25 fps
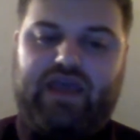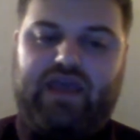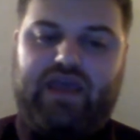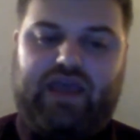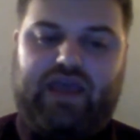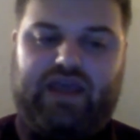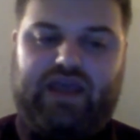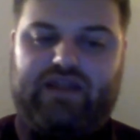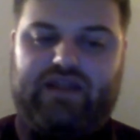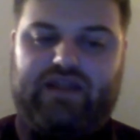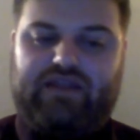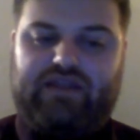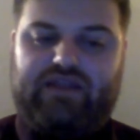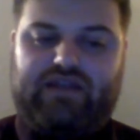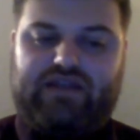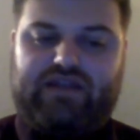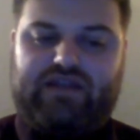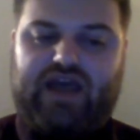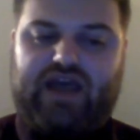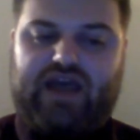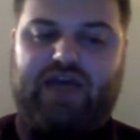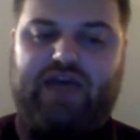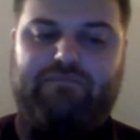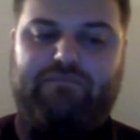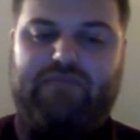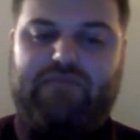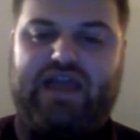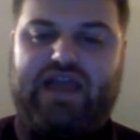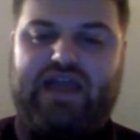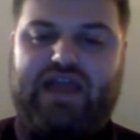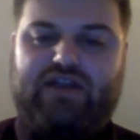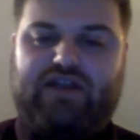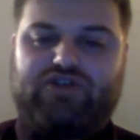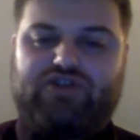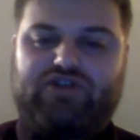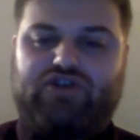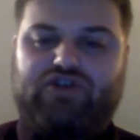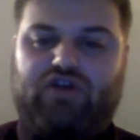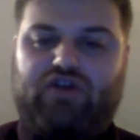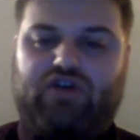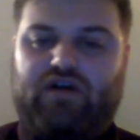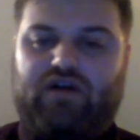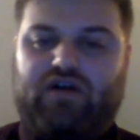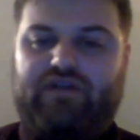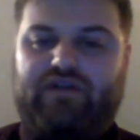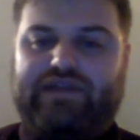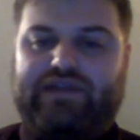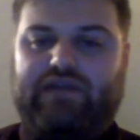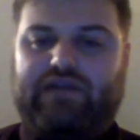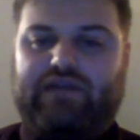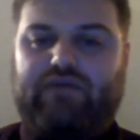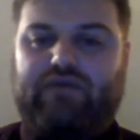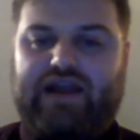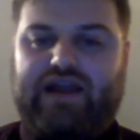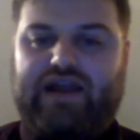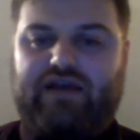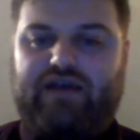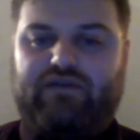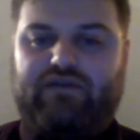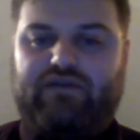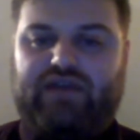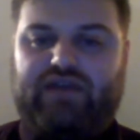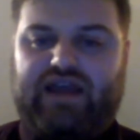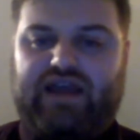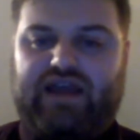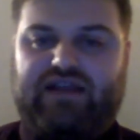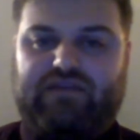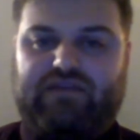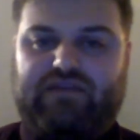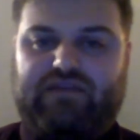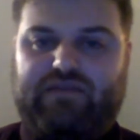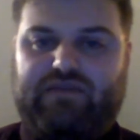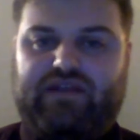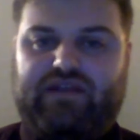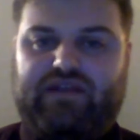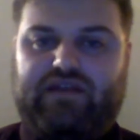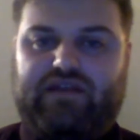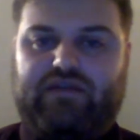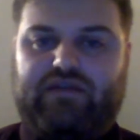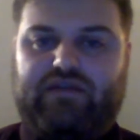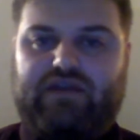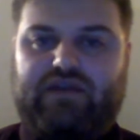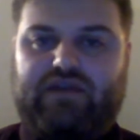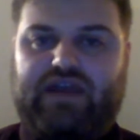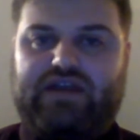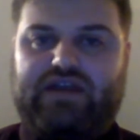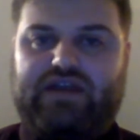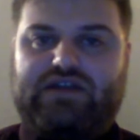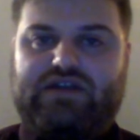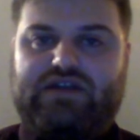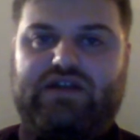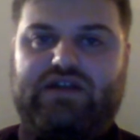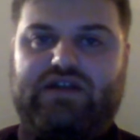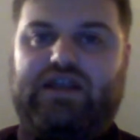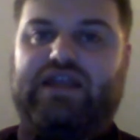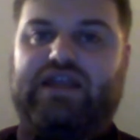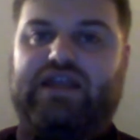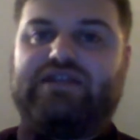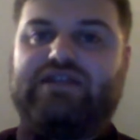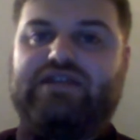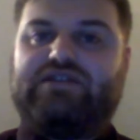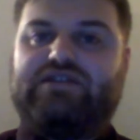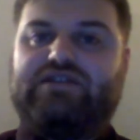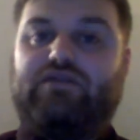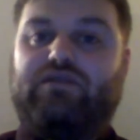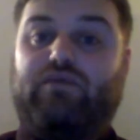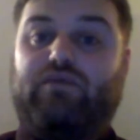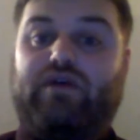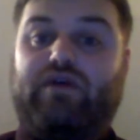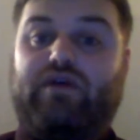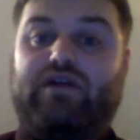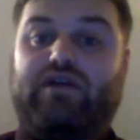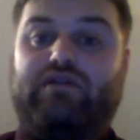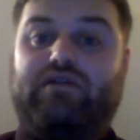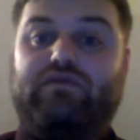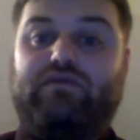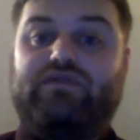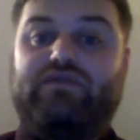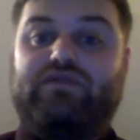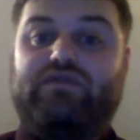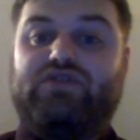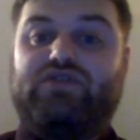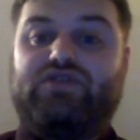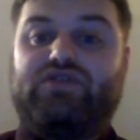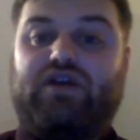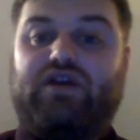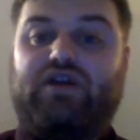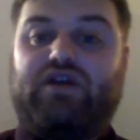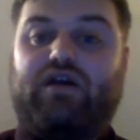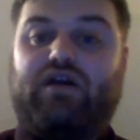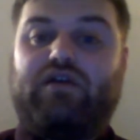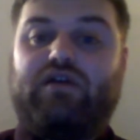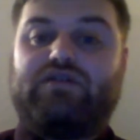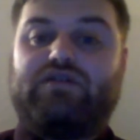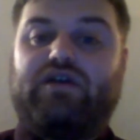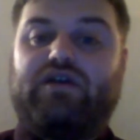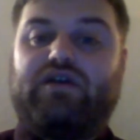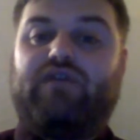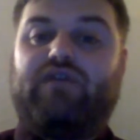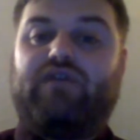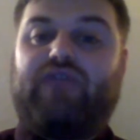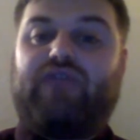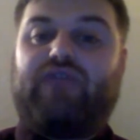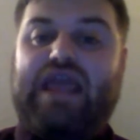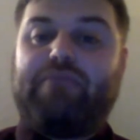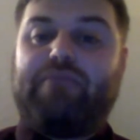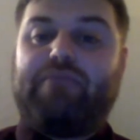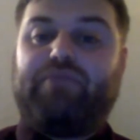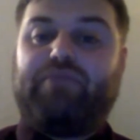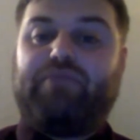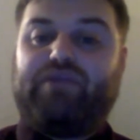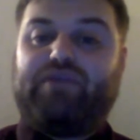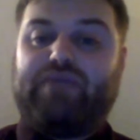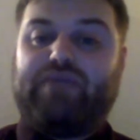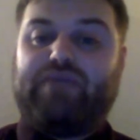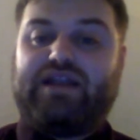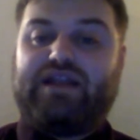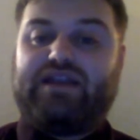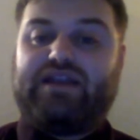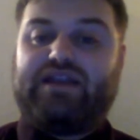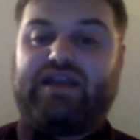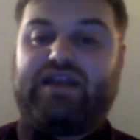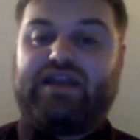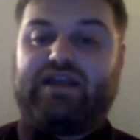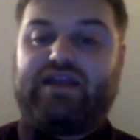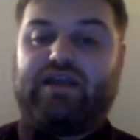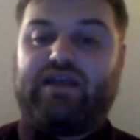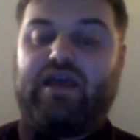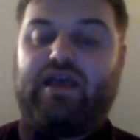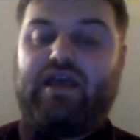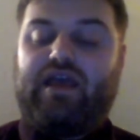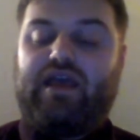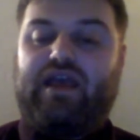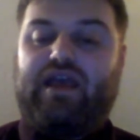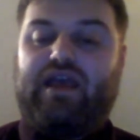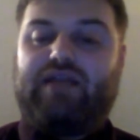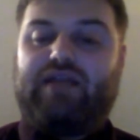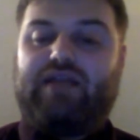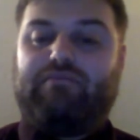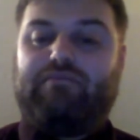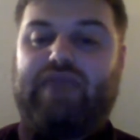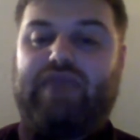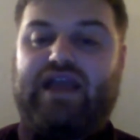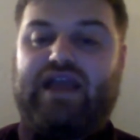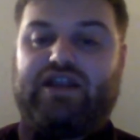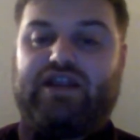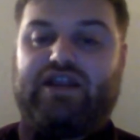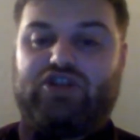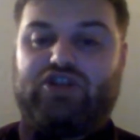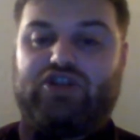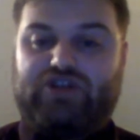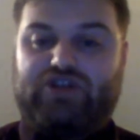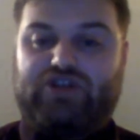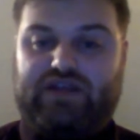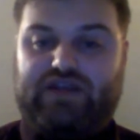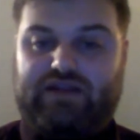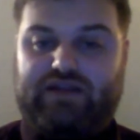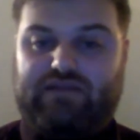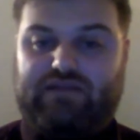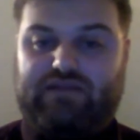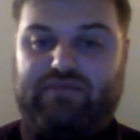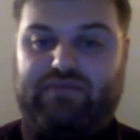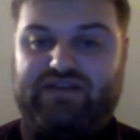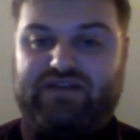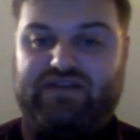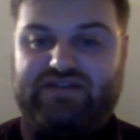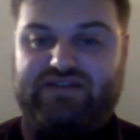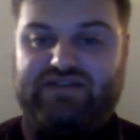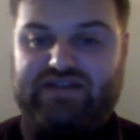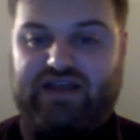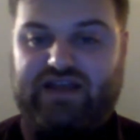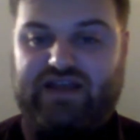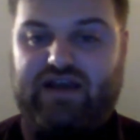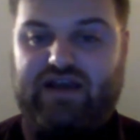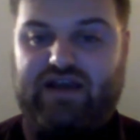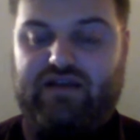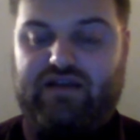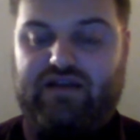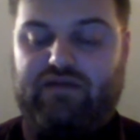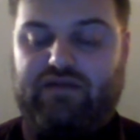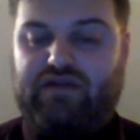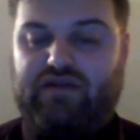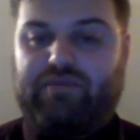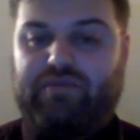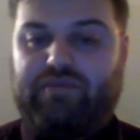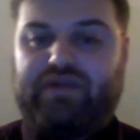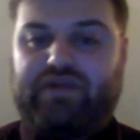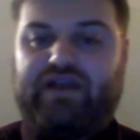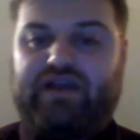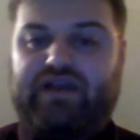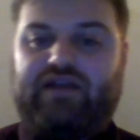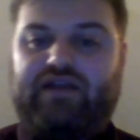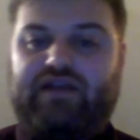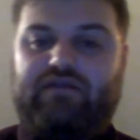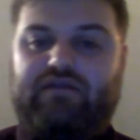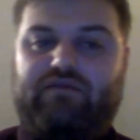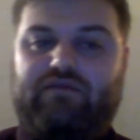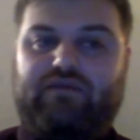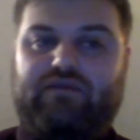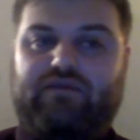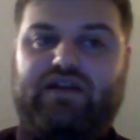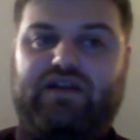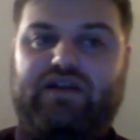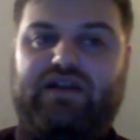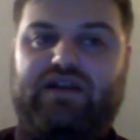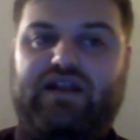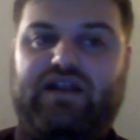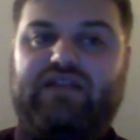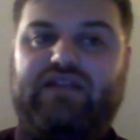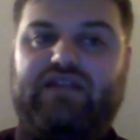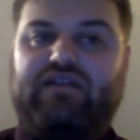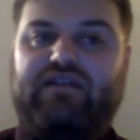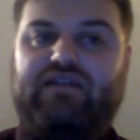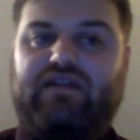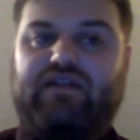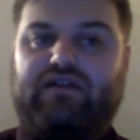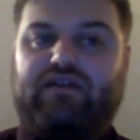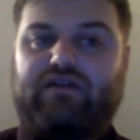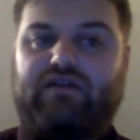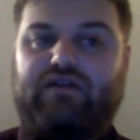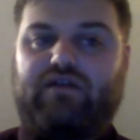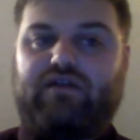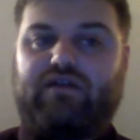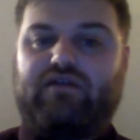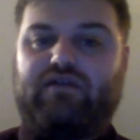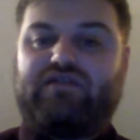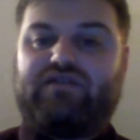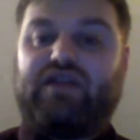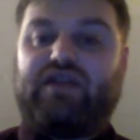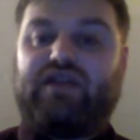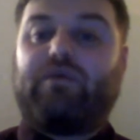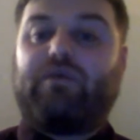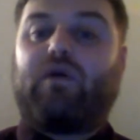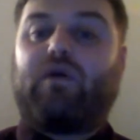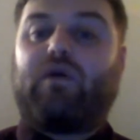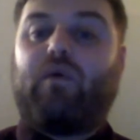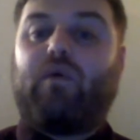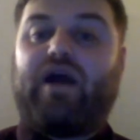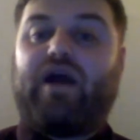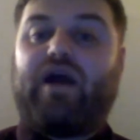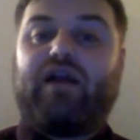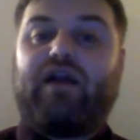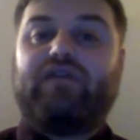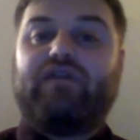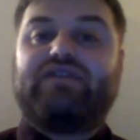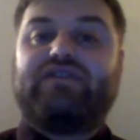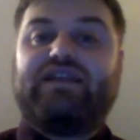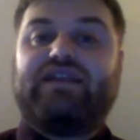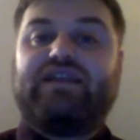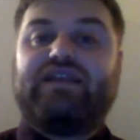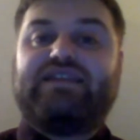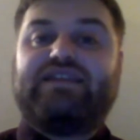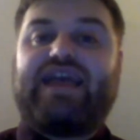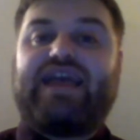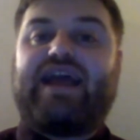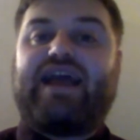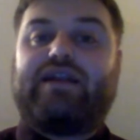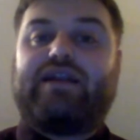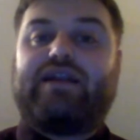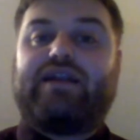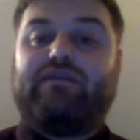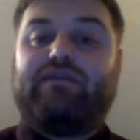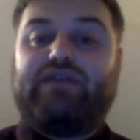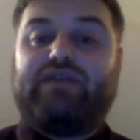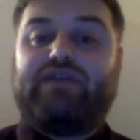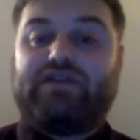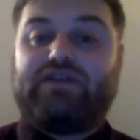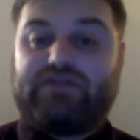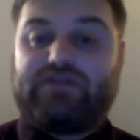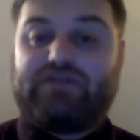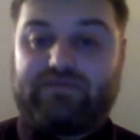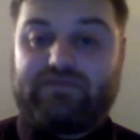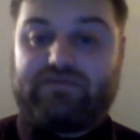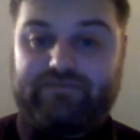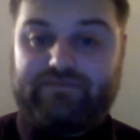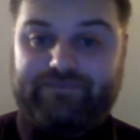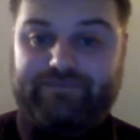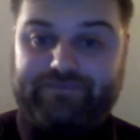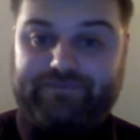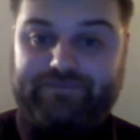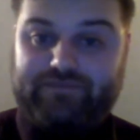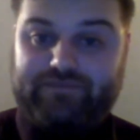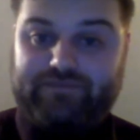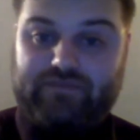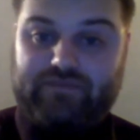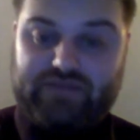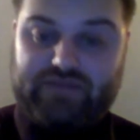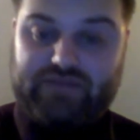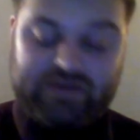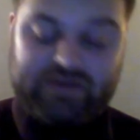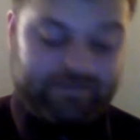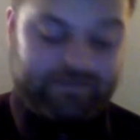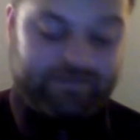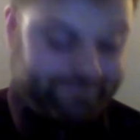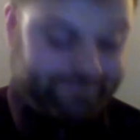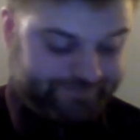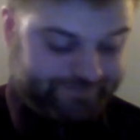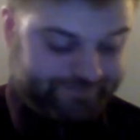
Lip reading: and the top manager on the ground at the Bentley location is the one who is in charge of implementing and managing the business continuity plan when an incident occurs that requires its activation. So